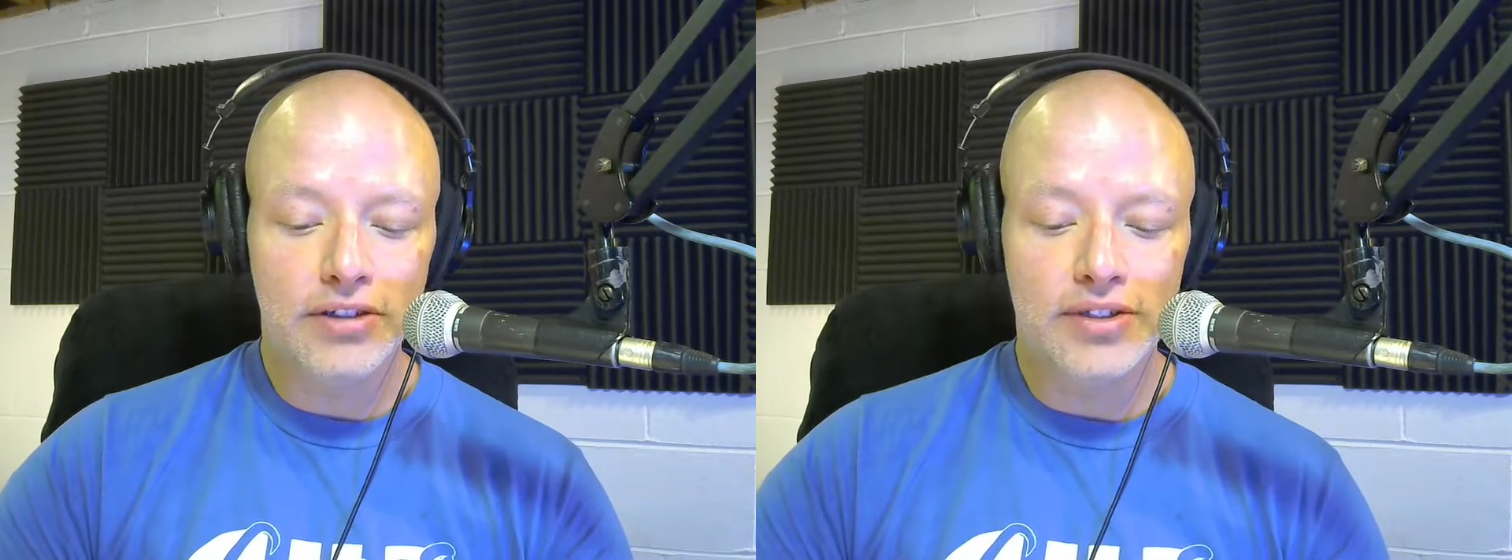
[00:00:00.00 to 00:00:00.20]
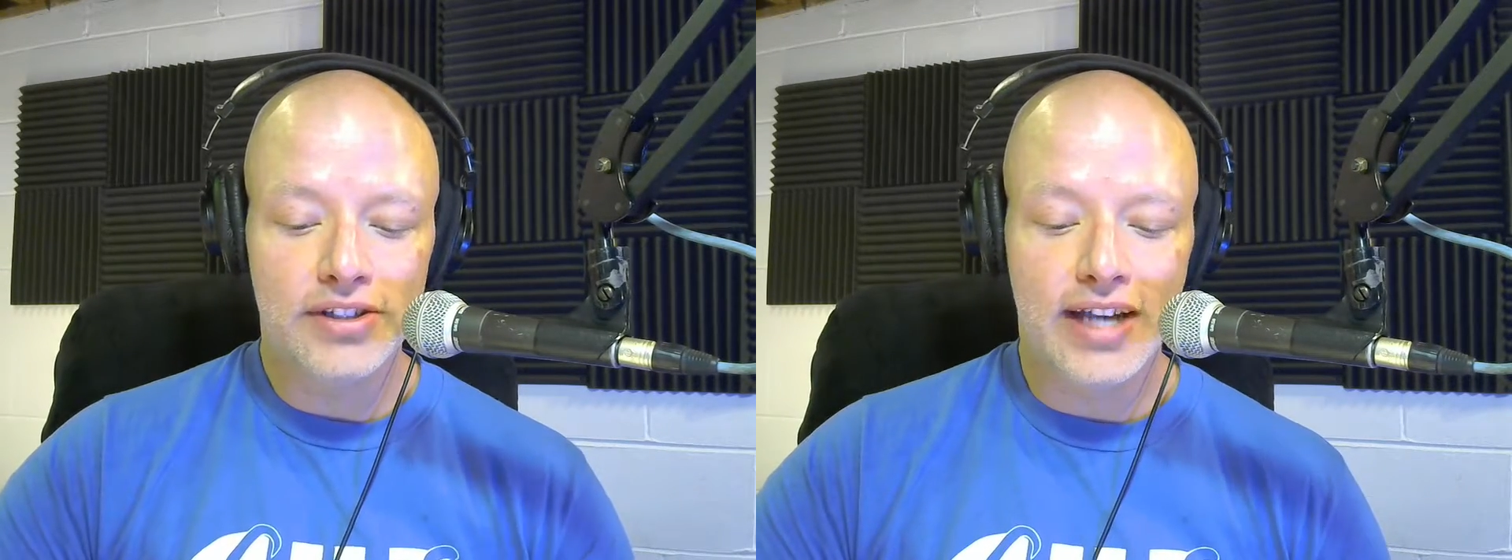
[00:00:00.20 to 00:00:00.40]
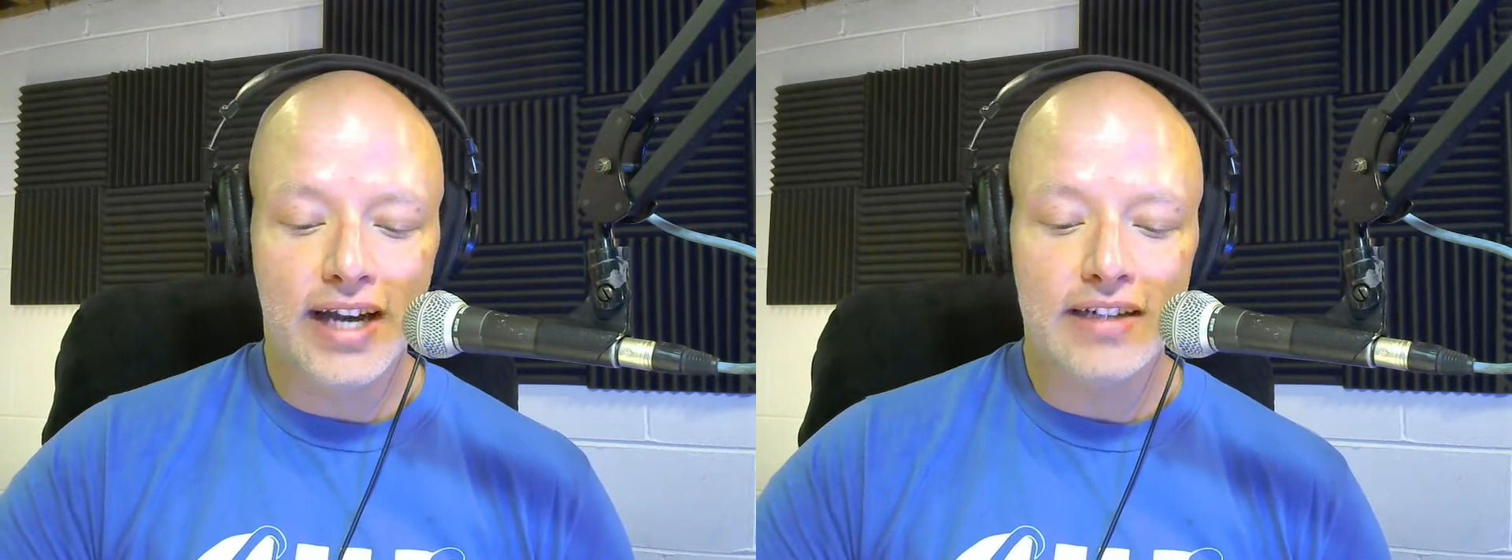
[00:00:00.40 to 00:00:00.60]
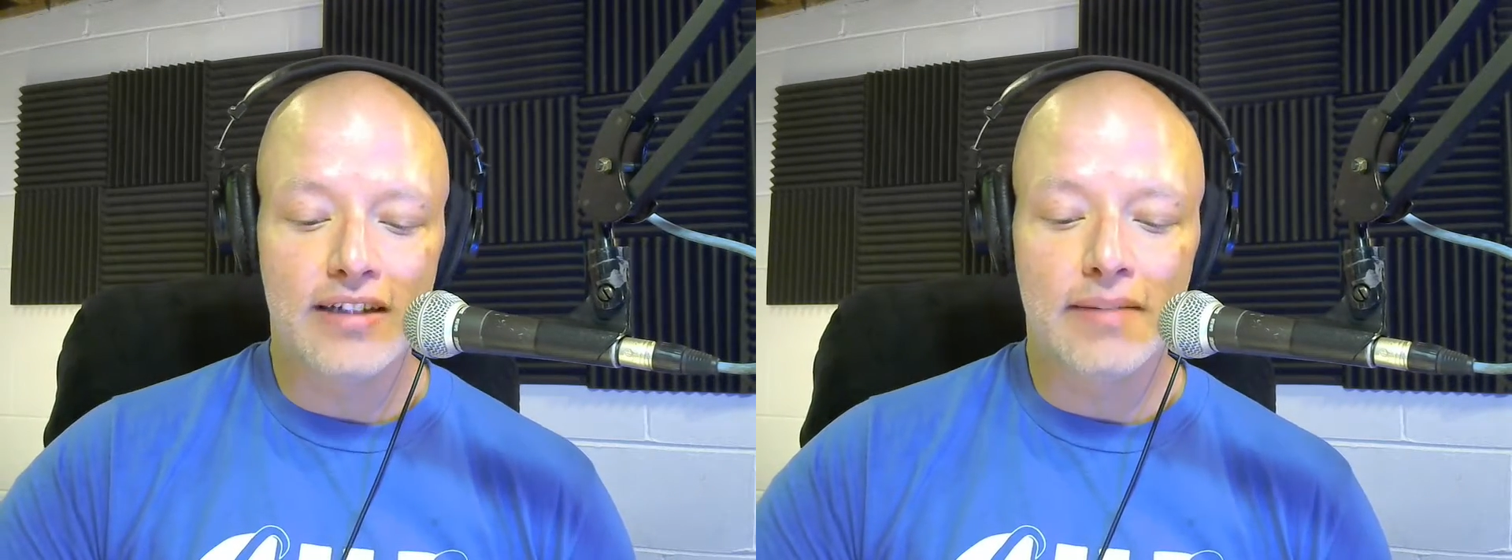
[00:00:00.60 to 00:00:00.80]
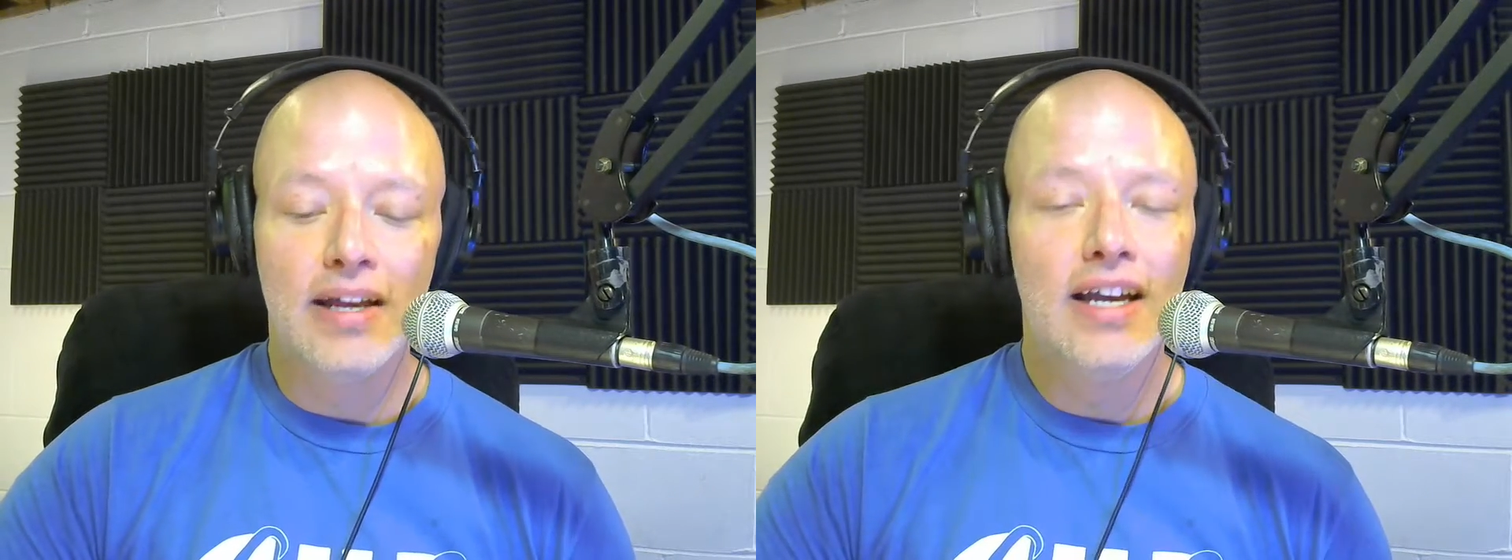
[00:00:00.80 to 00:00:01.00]
you assigned
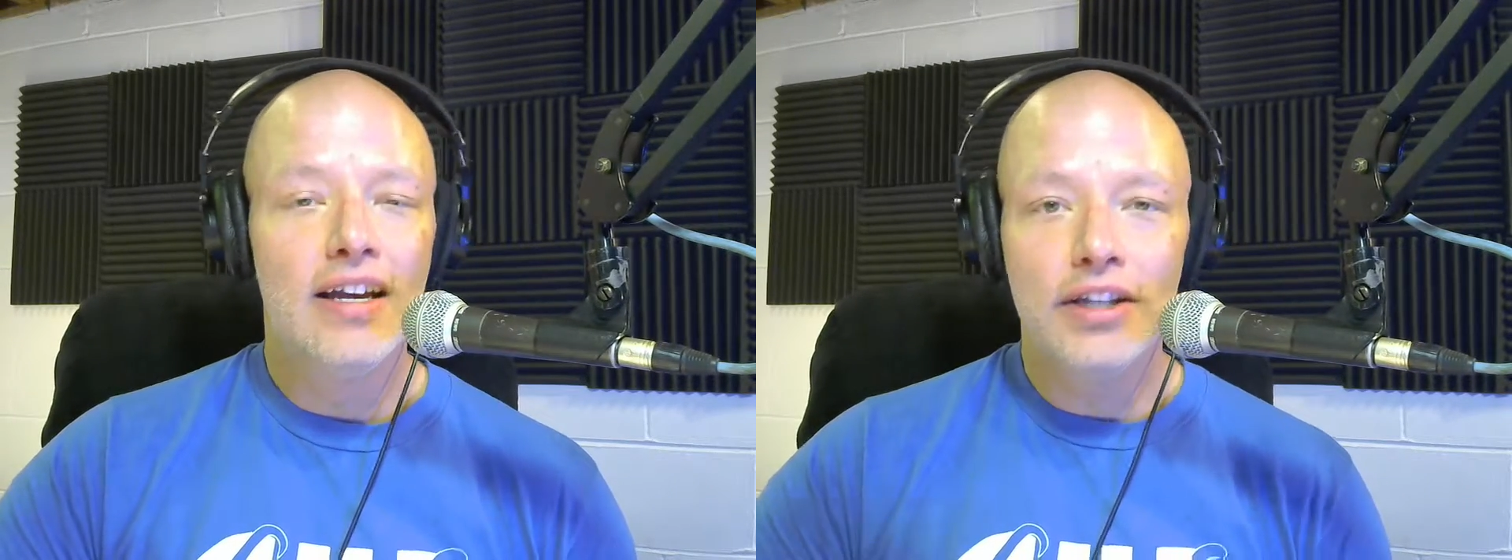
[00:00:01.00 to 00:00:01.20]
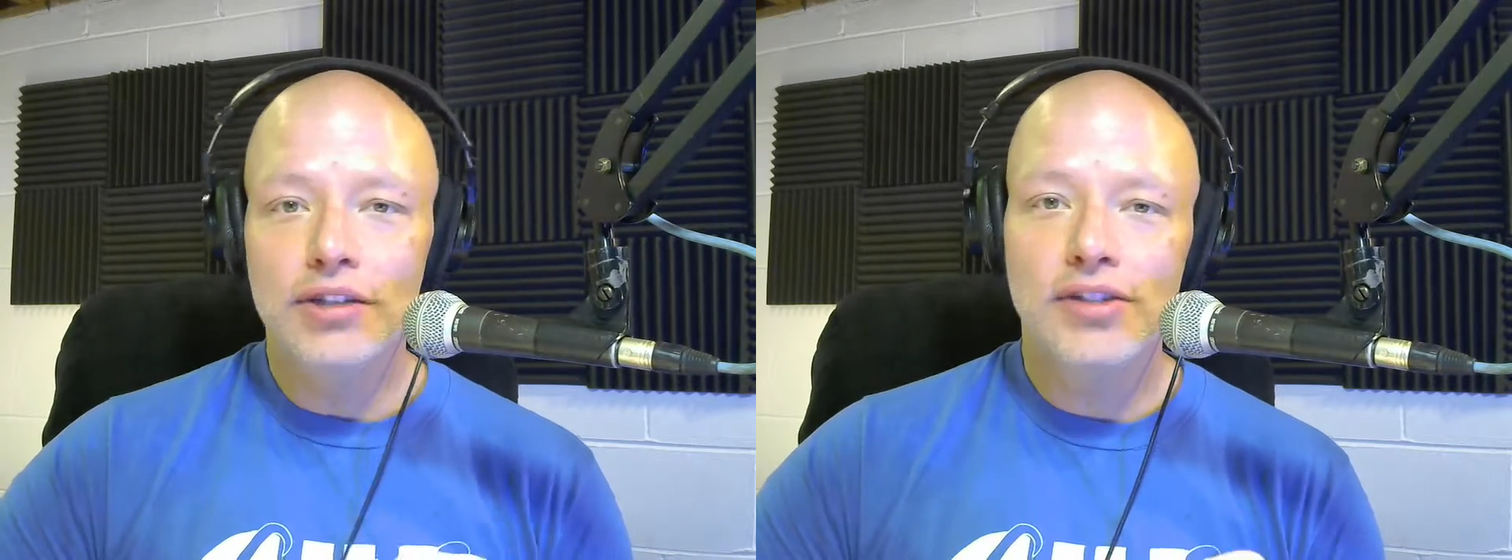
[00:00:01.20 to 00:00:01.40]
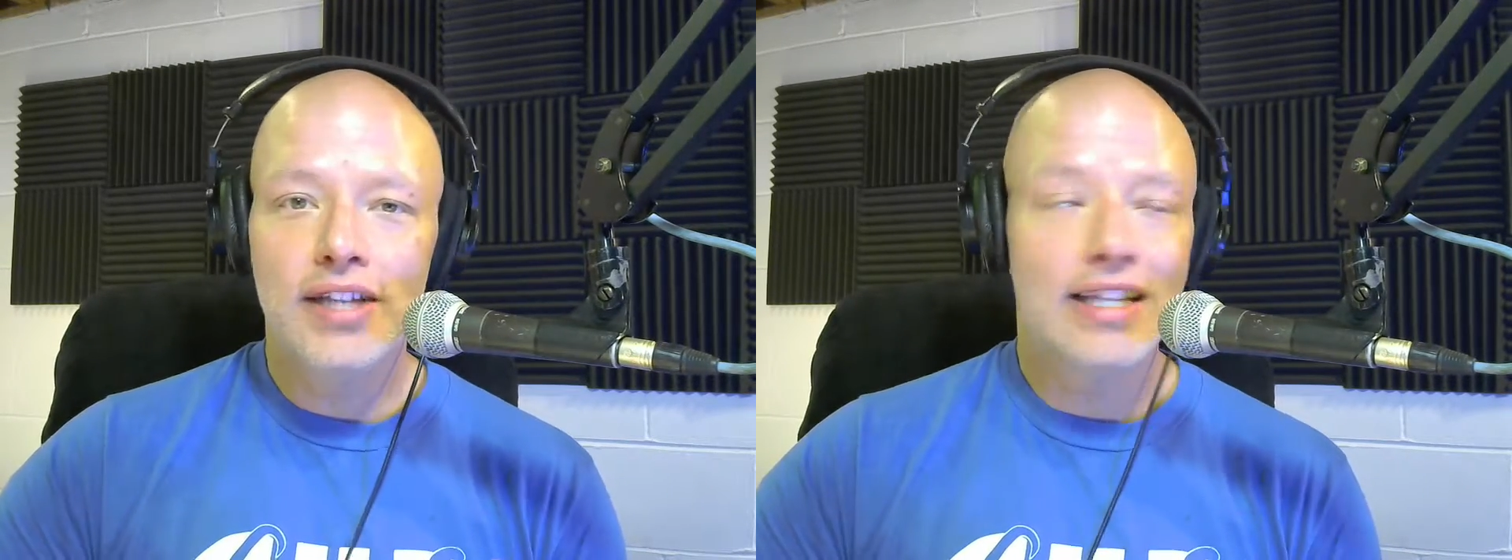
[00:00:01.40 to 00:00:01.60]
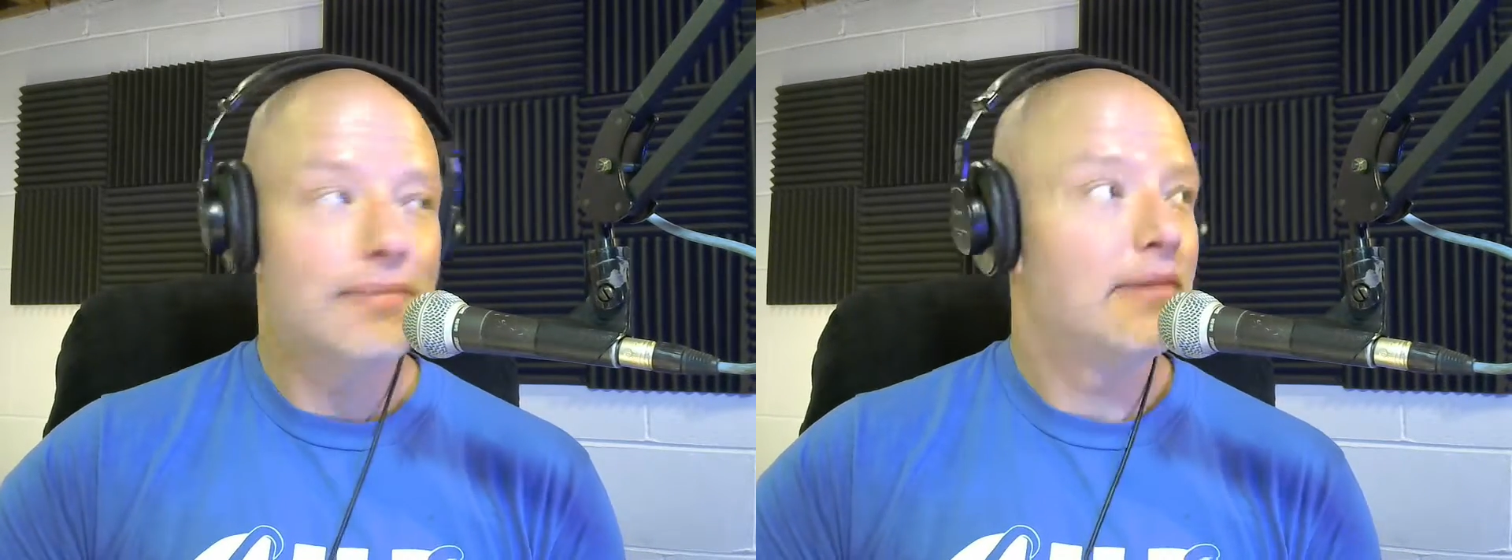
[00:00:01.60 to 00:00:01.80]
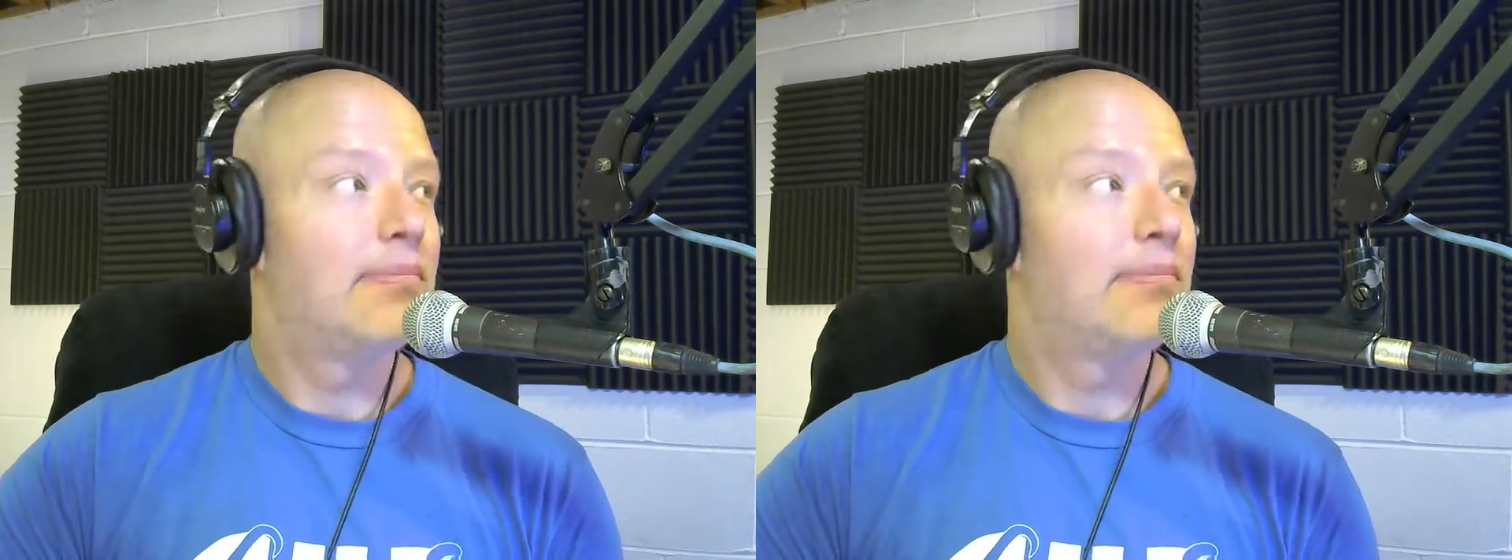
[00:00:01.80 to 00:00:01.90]
them. You set them a